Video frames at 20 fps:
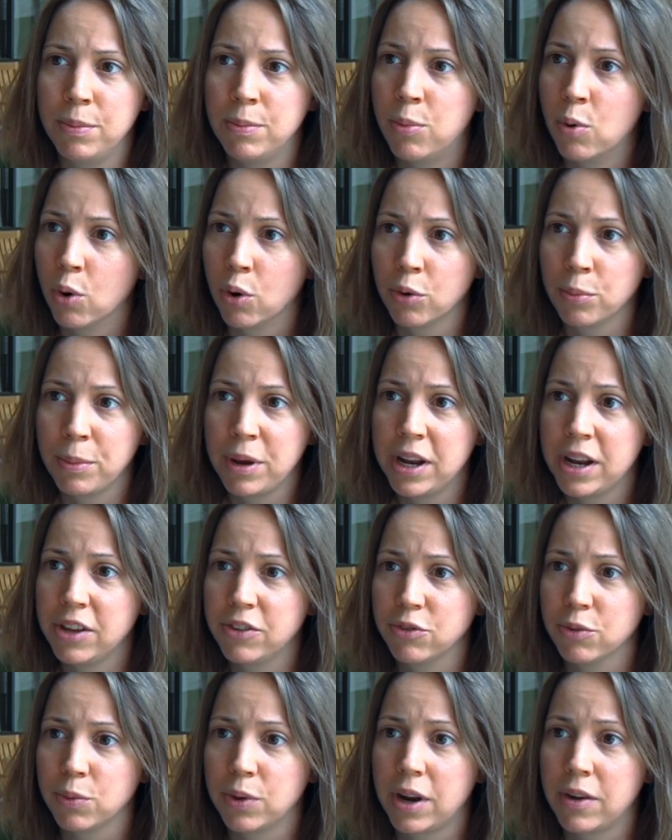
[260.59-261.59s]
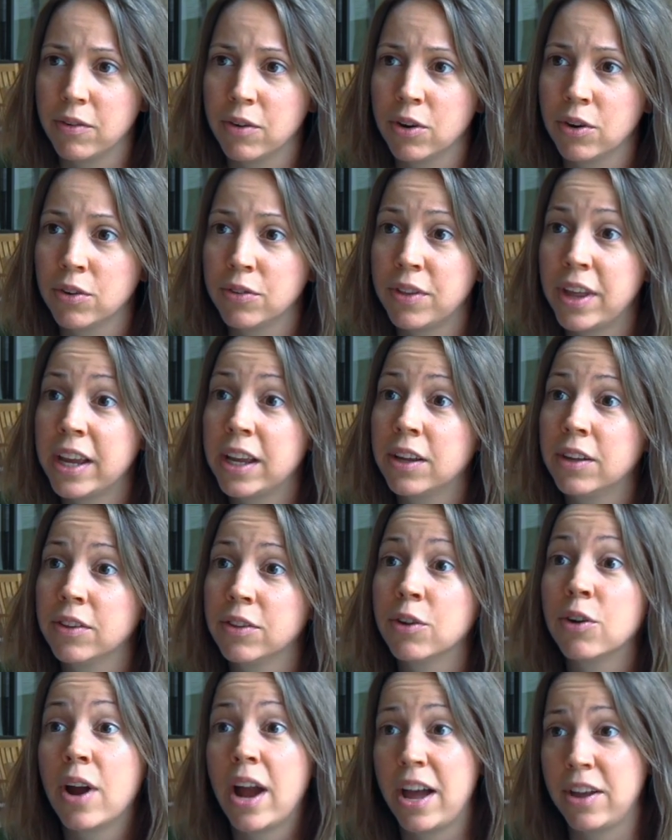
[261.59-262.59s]
board meetings or whatever,
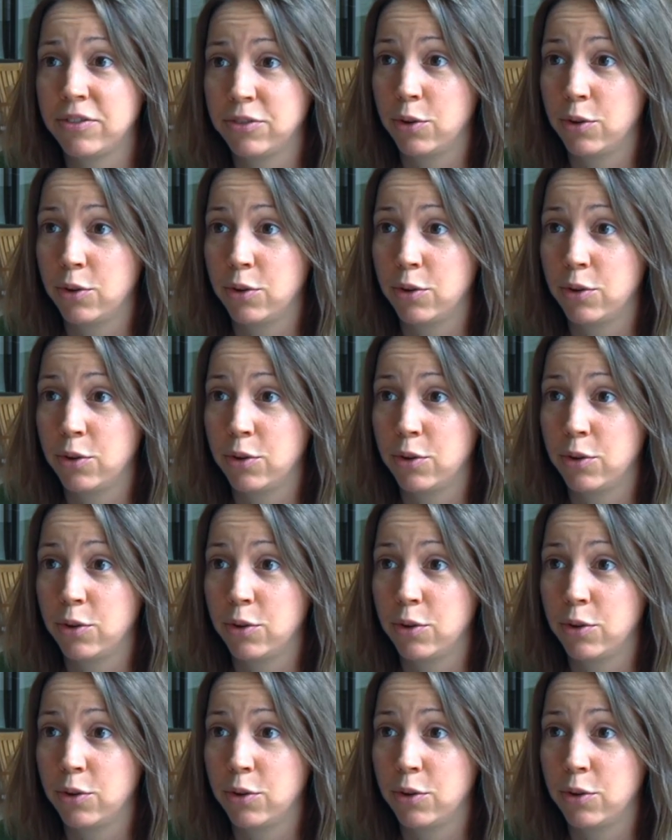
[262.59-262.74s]
they're